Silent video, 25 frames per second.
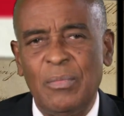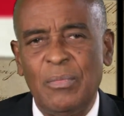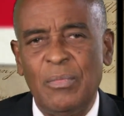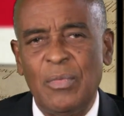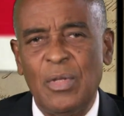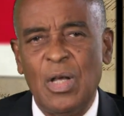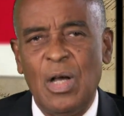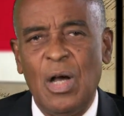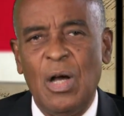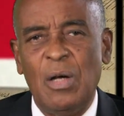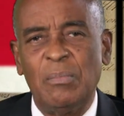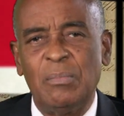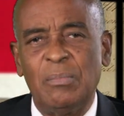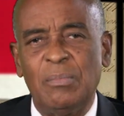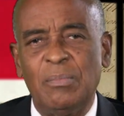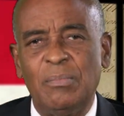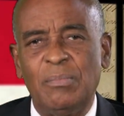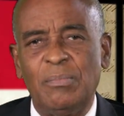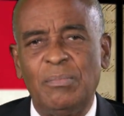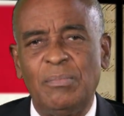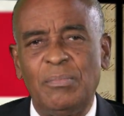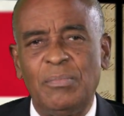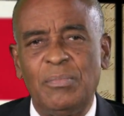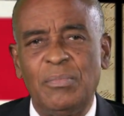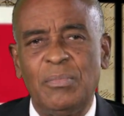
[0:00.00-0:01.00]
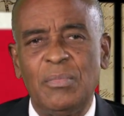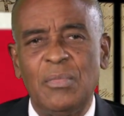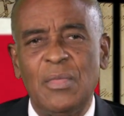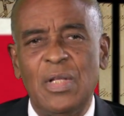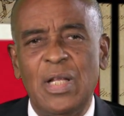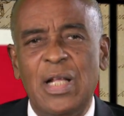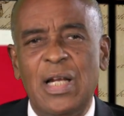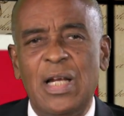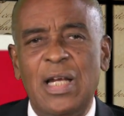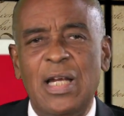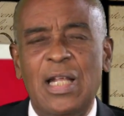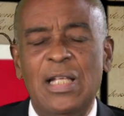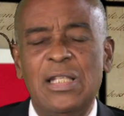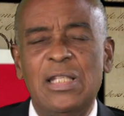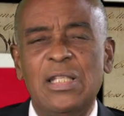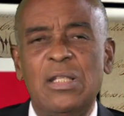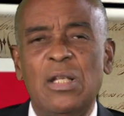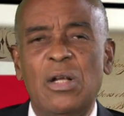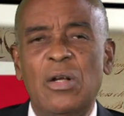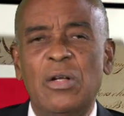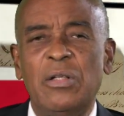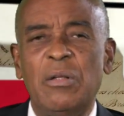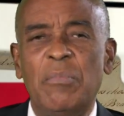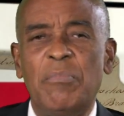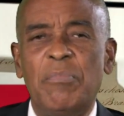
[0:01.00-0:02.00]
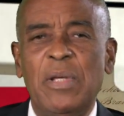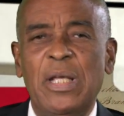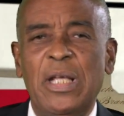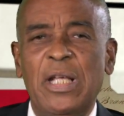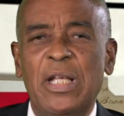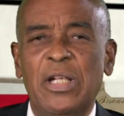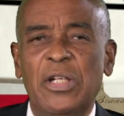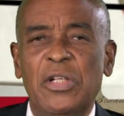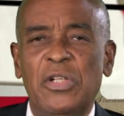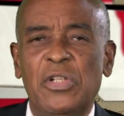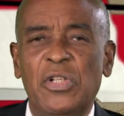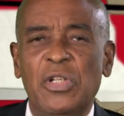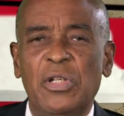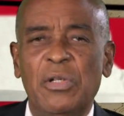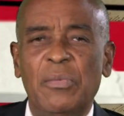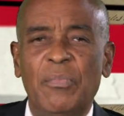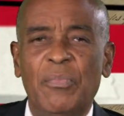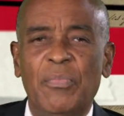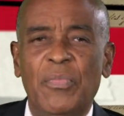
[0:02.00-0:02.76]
Come, let's turn the page.